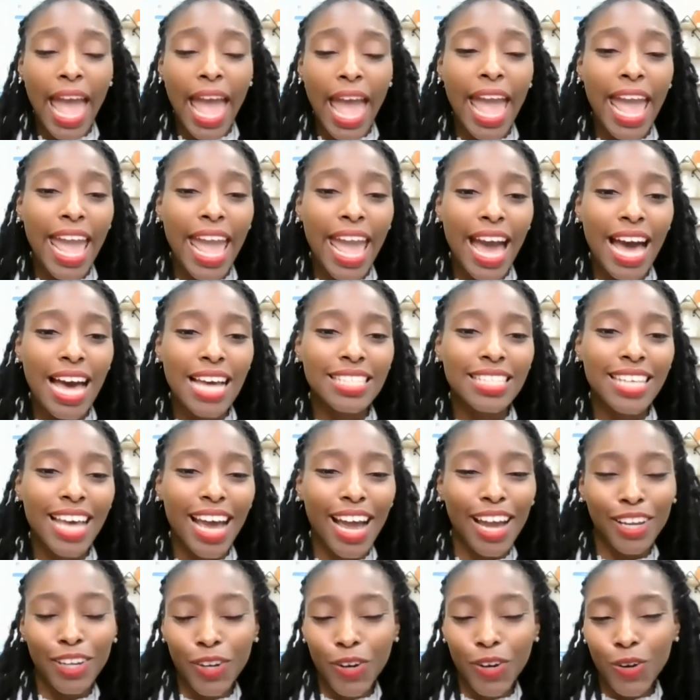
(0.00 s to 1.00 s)
And
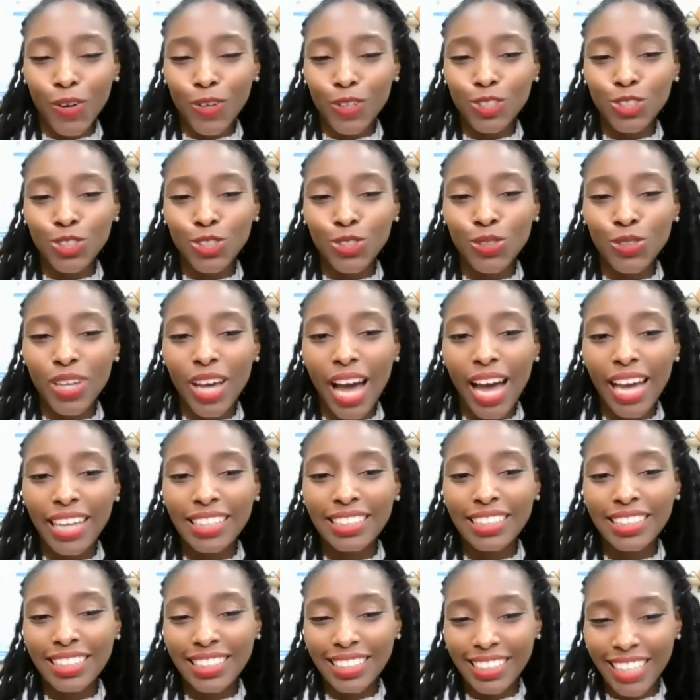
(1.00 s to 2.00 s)
I encourage you
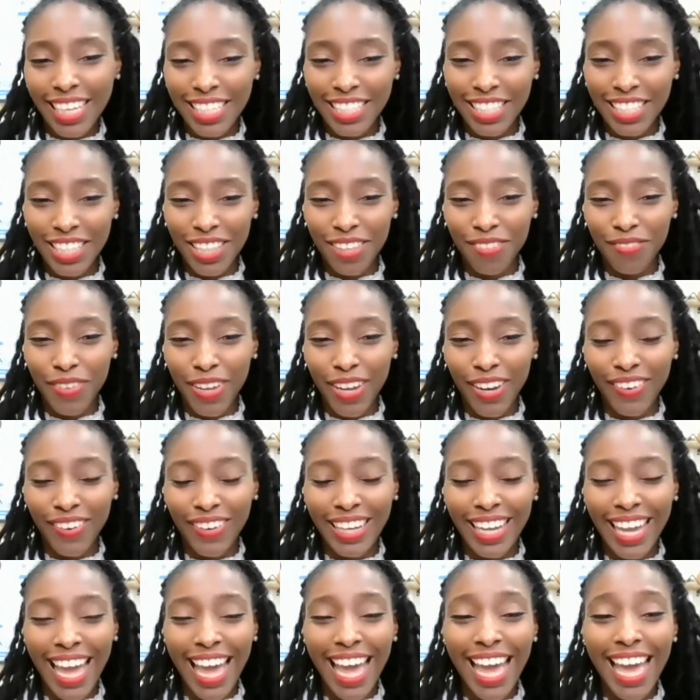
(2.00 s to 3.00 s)
guys to stay to the
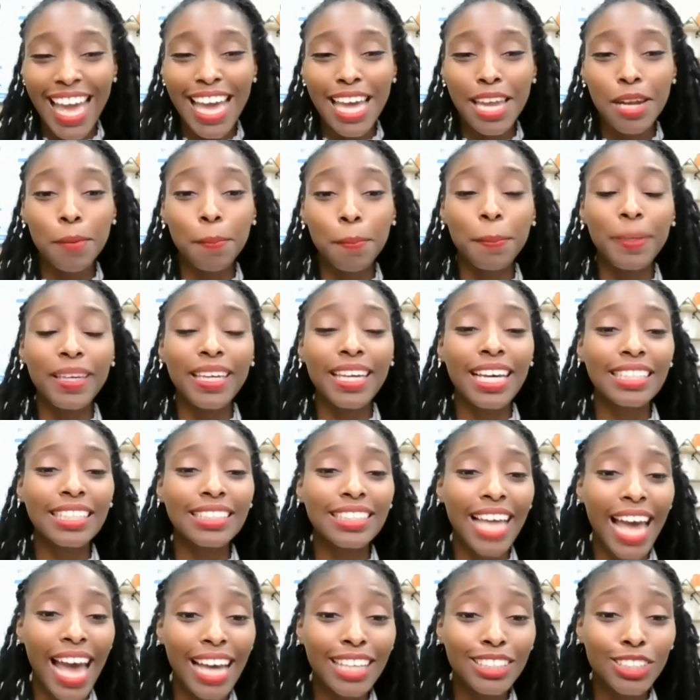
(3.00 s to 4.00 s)
very end because,
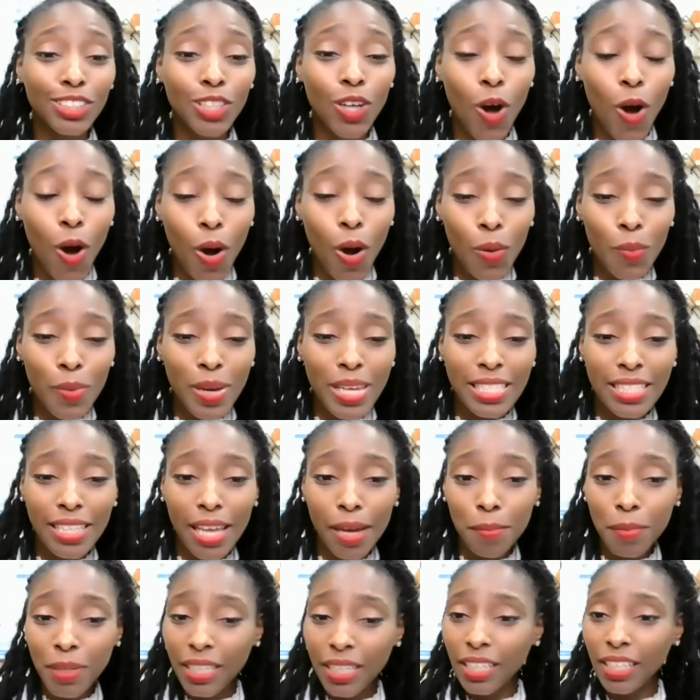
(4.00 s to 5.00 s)
as always,
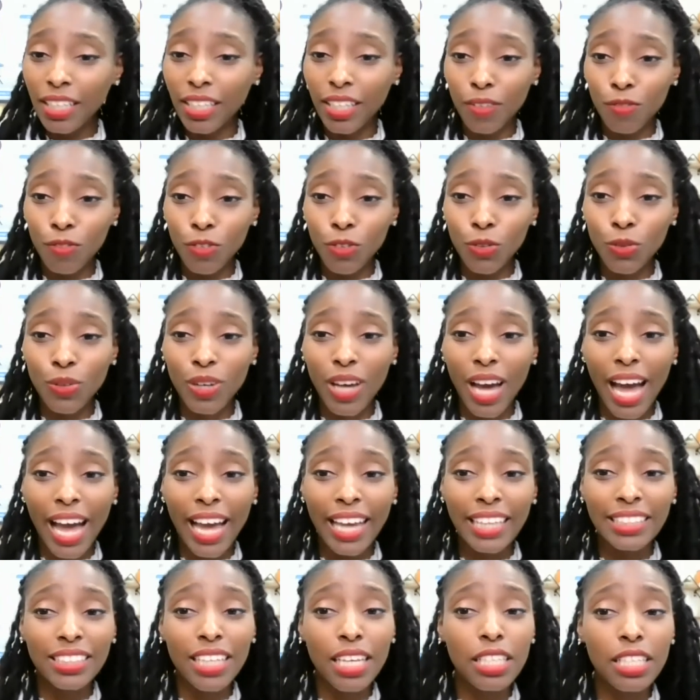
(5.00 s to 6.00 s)
I'm going to give you
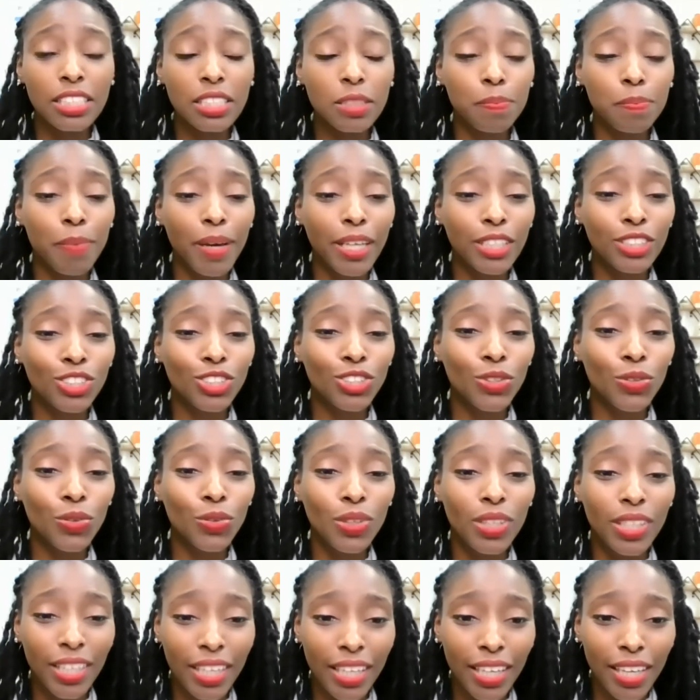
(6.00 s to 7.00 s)
guys a
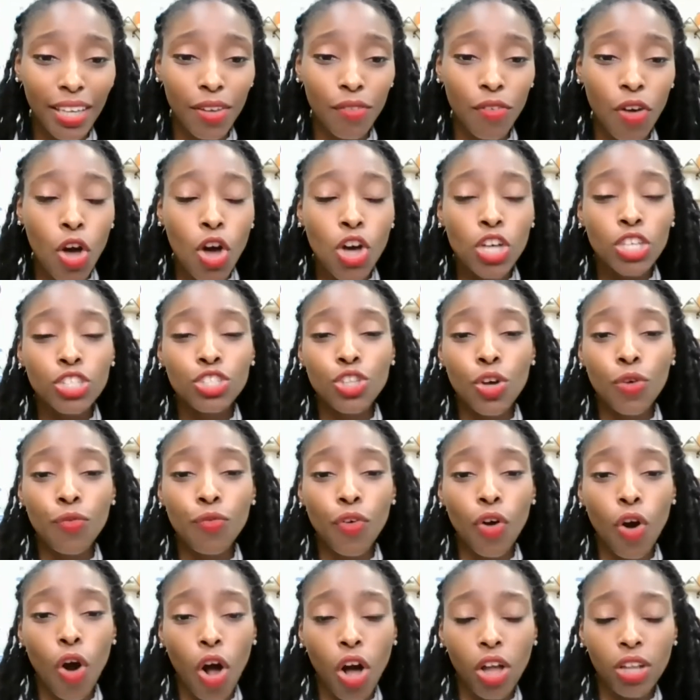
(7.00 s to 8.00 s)
special gift. So
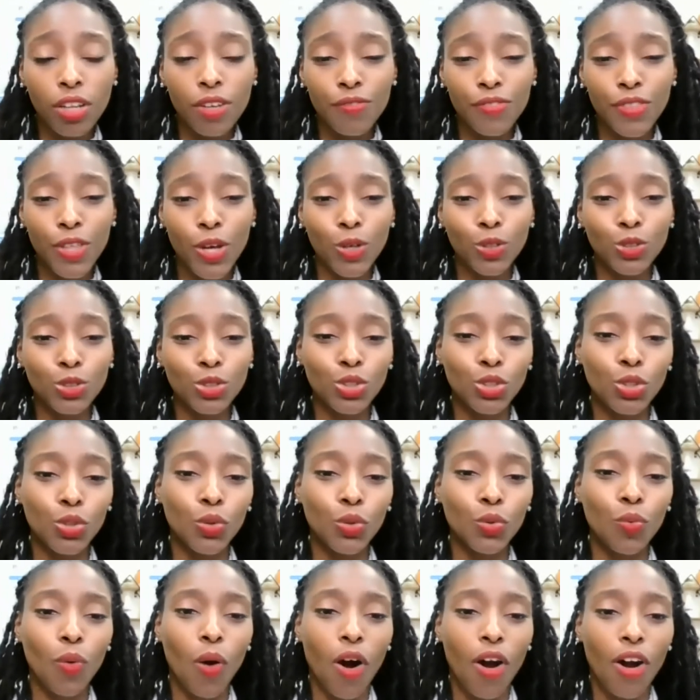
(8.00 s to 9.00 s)
for all of those
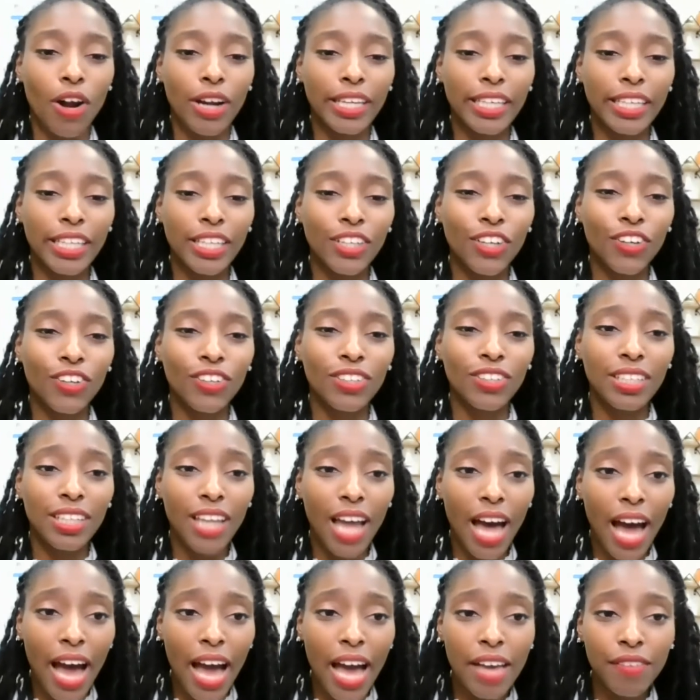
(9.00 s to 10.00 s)
who are here
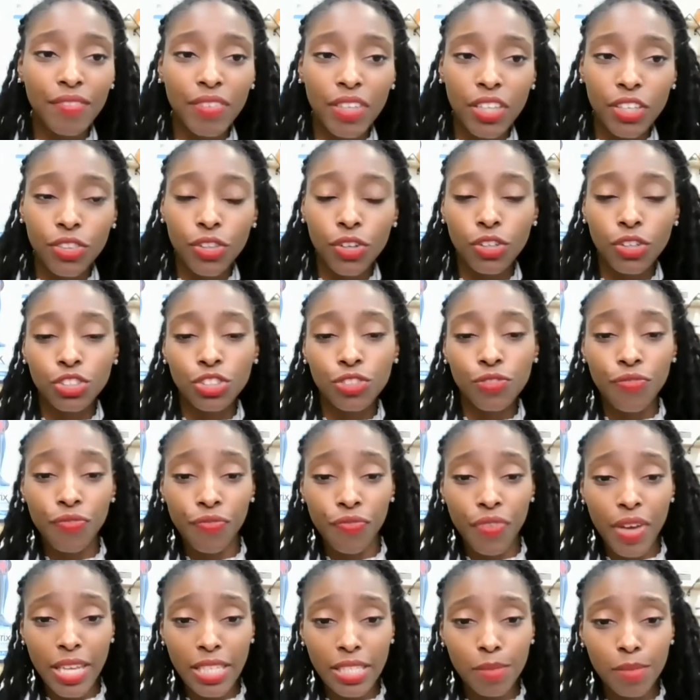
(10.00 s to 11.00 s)
live, either it's
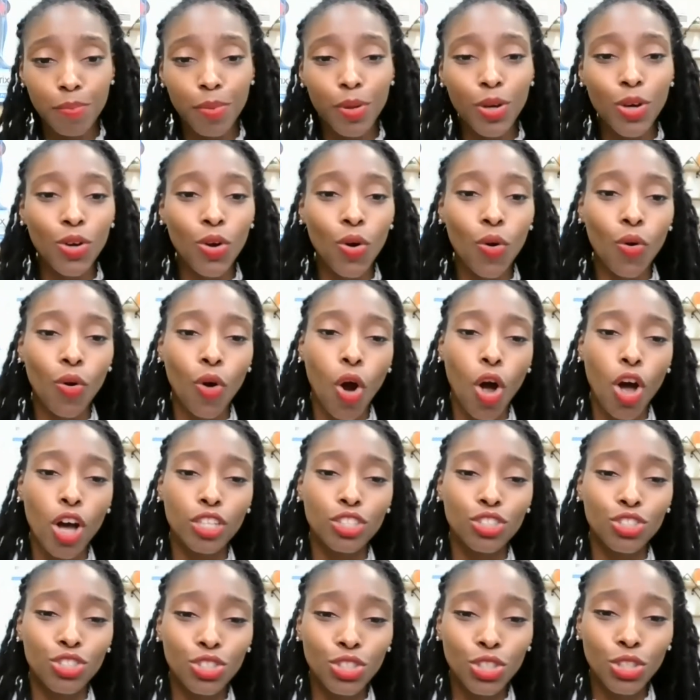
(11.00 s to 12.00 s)
Facebook or
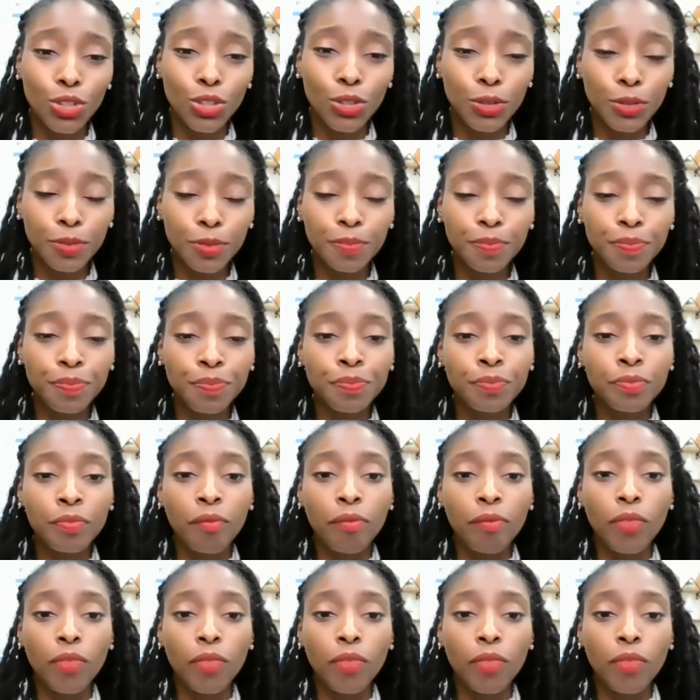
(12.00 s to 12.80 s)
on Zoom,